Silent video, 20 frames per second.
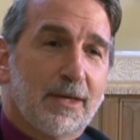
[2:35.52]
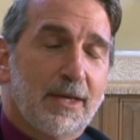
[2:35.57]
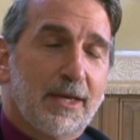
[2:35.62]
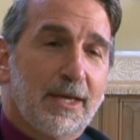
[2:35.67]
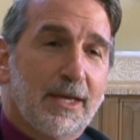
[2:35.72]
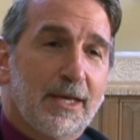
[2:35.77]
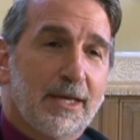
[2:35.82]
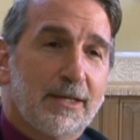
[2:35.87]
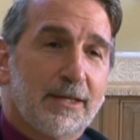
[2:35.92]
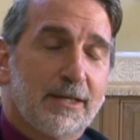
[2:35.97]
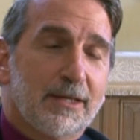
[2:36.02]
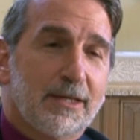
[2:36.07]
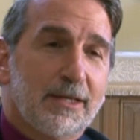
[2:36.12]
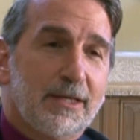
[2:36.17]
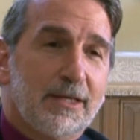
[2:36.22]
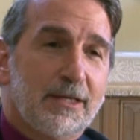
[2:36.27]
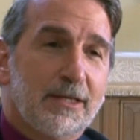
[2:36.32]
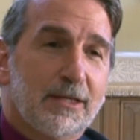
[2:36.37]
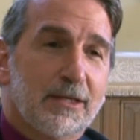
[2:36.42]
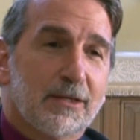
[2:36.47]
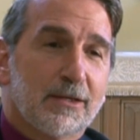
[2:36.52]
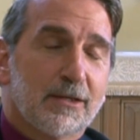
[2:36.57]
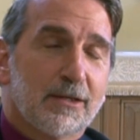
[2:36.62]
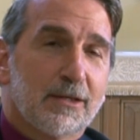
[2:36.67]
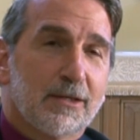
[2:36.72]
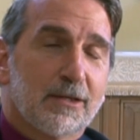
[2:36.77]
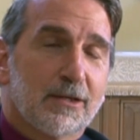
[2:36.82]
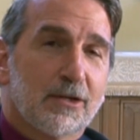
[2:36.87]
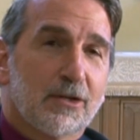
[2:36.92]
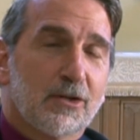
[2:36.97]
and he
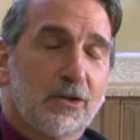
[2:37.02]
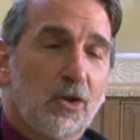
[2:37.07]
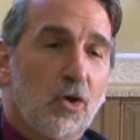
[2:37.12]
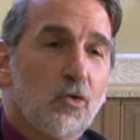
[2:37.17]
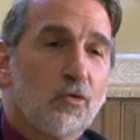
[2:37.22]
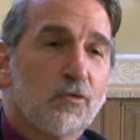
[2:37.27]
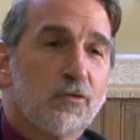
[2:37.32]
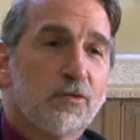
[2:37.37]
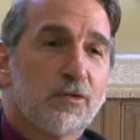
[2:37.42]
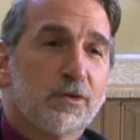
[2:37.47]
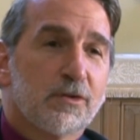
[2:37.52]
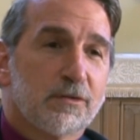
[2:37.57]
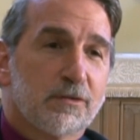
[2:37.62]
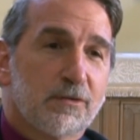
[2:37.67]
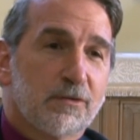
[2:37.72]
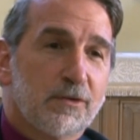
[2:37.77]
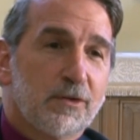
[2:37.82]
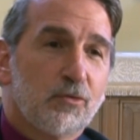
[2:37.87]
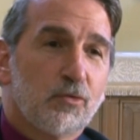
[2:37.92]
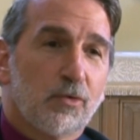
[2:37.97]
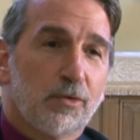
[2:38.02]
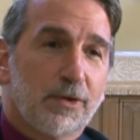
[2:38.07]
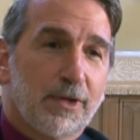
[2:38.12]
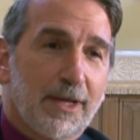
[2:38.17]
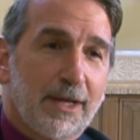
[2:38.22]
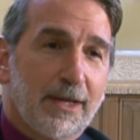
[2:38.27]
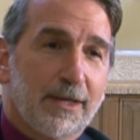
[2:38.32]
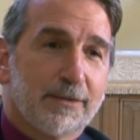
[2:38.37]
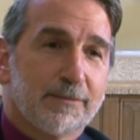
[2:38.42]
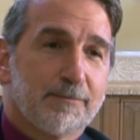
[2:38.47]
closed the cathedral
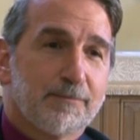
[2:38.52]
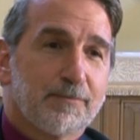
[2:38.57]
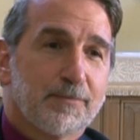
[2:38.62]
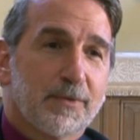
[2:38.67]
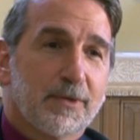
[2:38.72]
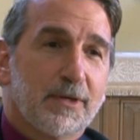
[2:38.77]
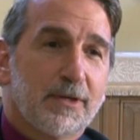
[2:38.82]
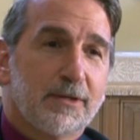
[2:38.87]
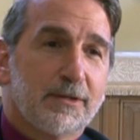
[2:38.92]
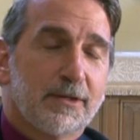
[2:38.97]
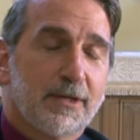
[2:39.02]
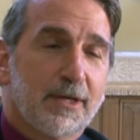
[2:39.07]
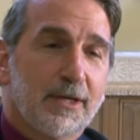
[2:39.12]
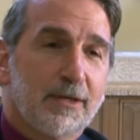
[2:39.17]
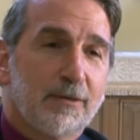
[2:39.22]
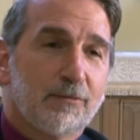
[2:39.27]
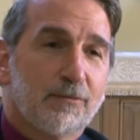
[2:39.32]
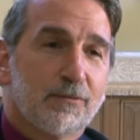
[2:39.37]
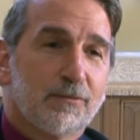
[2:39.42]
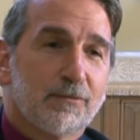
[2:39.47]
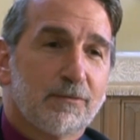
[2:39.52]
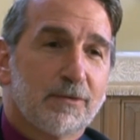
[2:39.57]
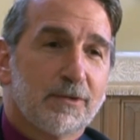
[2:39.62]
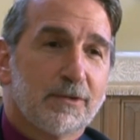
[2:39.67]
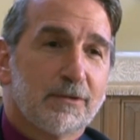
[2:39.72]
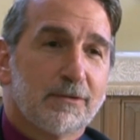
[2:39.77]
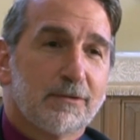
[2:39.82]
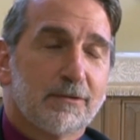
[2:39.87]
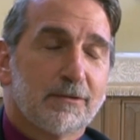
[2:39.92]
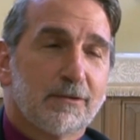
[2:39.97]
down and gave
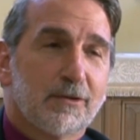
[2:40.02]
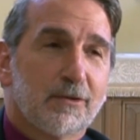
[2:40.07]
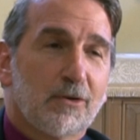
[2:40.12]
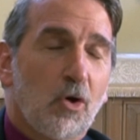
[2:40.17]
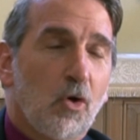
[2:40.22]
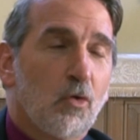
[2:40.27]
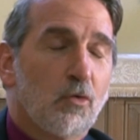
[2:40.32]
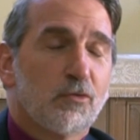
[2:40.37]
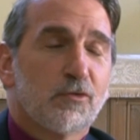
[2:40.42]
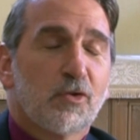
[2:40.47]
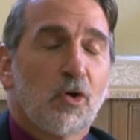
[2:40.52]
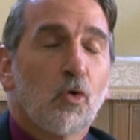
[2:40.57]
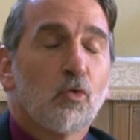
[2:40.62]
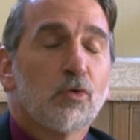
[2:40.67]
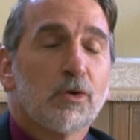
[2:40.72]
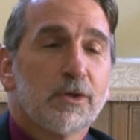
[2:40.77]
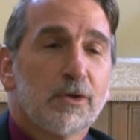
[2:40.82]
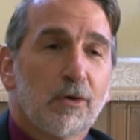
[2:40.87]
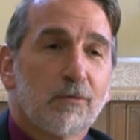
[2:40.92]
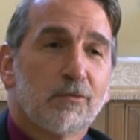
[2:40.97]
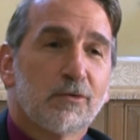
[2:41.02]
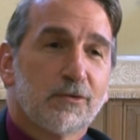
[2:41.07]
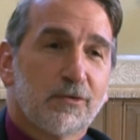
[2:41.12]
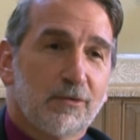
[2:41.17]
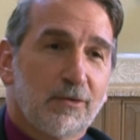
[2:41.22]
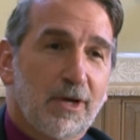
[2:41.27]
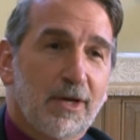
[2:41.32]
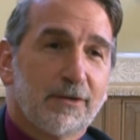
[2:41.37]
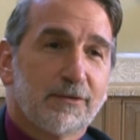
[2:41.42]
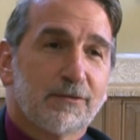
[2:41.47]
it totally over
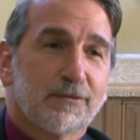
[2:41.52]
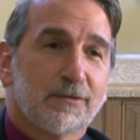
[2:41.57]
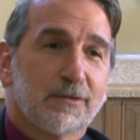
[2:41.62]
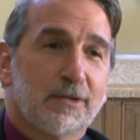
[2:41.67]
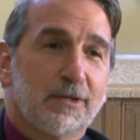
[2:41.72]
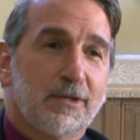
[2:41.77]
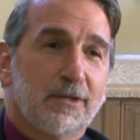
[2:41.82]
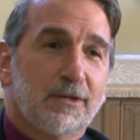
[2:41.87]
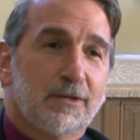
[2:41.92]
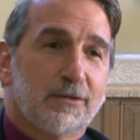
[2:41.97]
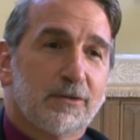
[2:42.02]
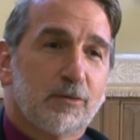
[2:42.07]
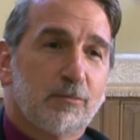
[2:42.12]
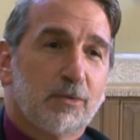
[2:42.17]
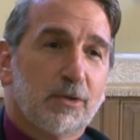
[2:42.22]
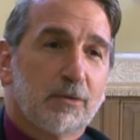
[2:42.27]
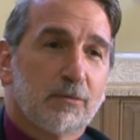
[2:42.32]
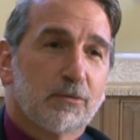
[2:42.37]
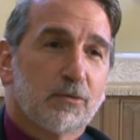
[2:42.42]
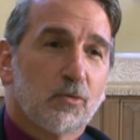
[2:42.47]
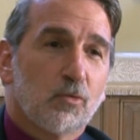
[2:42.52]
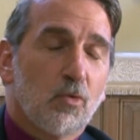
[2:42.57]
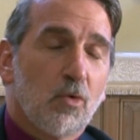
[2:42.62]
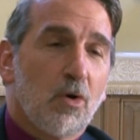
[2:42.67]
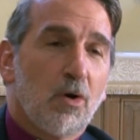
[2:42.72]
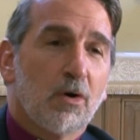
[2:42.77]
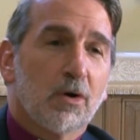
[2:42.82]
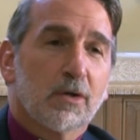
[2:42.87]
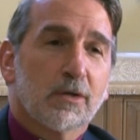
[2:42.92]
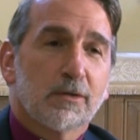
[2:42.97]
to us to be able to
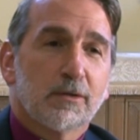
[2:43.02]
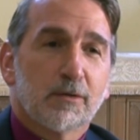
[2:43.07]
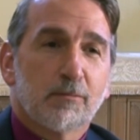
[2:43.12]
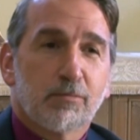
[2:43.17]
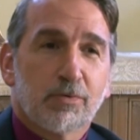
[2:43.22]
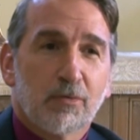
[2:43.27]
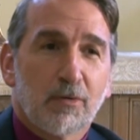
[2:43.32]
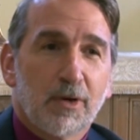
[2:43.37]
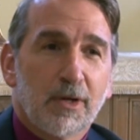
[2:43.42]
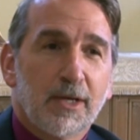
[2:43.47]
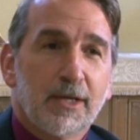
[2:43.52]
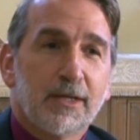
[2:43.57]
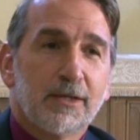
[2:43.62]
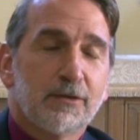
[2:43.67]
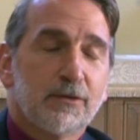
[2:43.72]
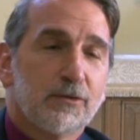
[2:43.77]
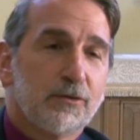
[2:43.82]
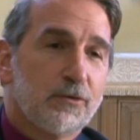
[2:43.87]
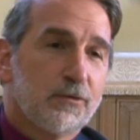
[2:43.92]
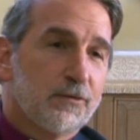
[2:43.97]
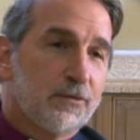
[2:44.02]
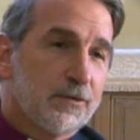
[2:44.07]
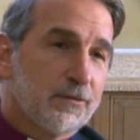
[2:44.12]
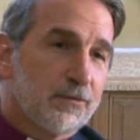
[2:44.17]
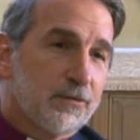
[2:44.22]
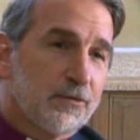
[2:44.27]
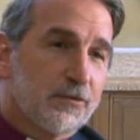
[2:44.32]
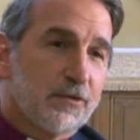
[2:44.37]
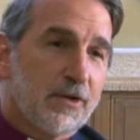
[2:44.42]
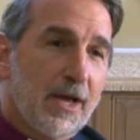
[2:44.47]
walk and to pray and to use
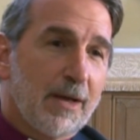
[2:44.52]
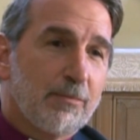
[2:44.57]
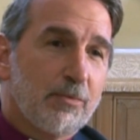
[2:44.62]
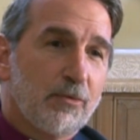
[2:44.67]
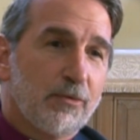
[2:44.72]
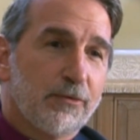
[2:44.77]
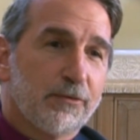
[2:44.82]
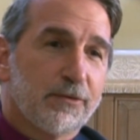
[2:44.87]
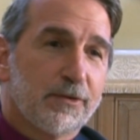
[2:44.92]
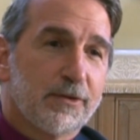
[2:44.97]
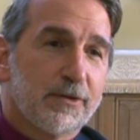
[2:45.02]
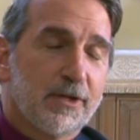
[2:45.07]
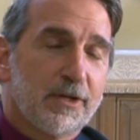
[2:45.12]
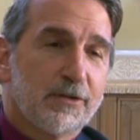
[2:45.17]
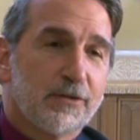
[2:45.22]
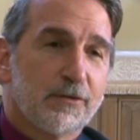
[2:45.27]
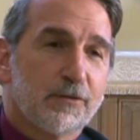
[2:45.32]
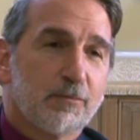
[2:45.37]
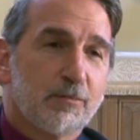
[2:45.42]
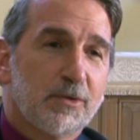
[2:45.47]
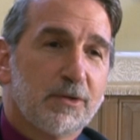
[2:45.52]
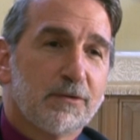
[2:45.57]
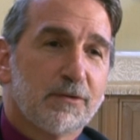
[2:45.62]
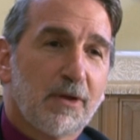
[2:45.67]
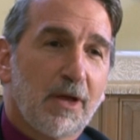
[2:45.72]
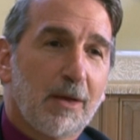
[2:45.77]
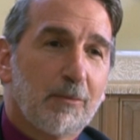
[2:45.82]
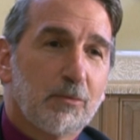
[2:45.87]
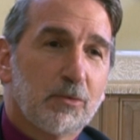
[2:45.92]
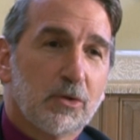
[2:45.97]
different chapels and to spend
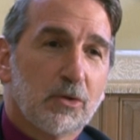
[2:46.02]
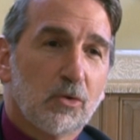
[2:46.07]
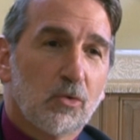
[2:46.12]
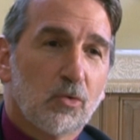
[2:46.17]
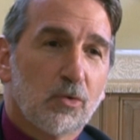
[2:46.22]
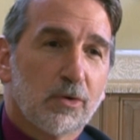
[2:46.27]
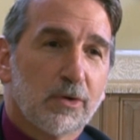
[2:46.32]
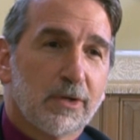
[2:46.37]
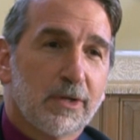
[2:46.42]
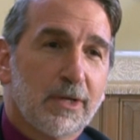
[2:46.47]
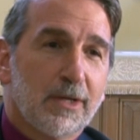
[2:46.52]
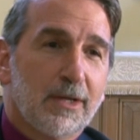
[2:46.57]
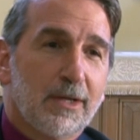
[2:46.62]
time with the Lord.